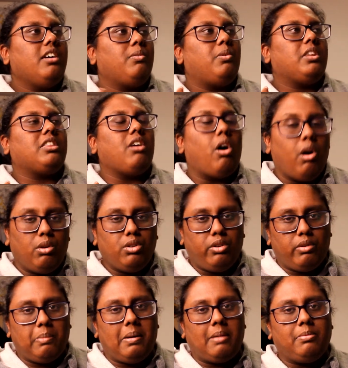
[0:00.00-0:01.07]
with the whole
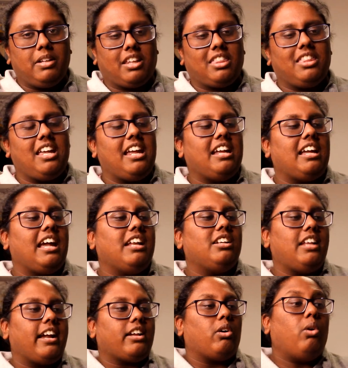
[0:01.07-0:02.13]
New Republic thing
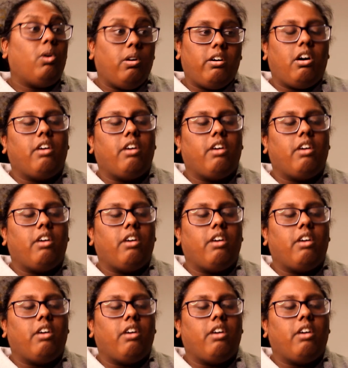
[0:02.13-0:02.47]
and like all